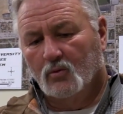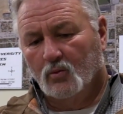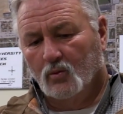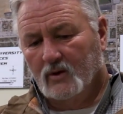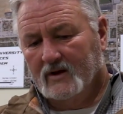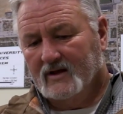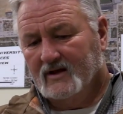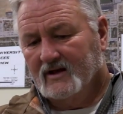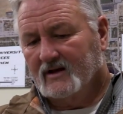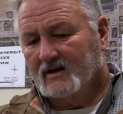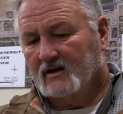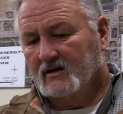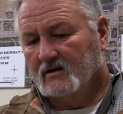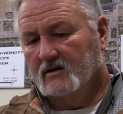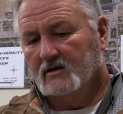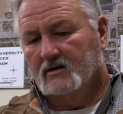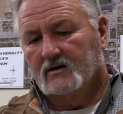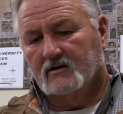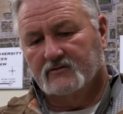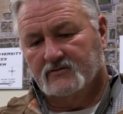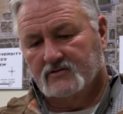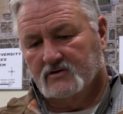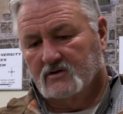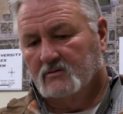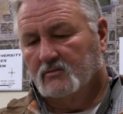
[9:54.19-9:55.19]
We had a
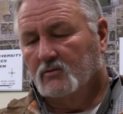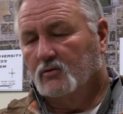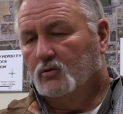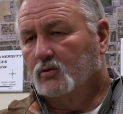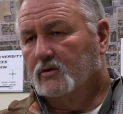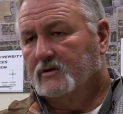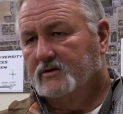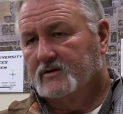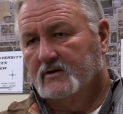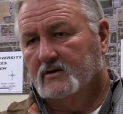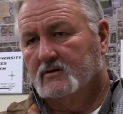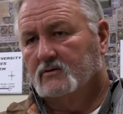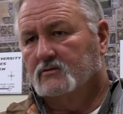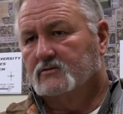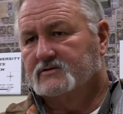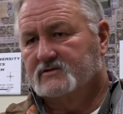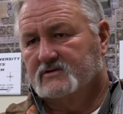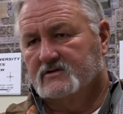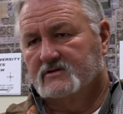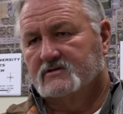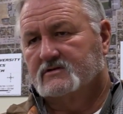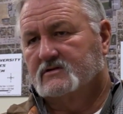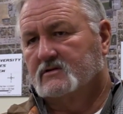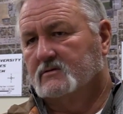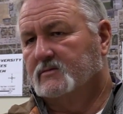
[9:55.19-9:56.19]
lot of trouble with the old
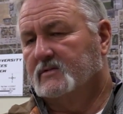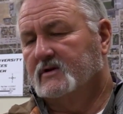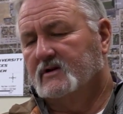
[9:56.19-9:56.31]
system,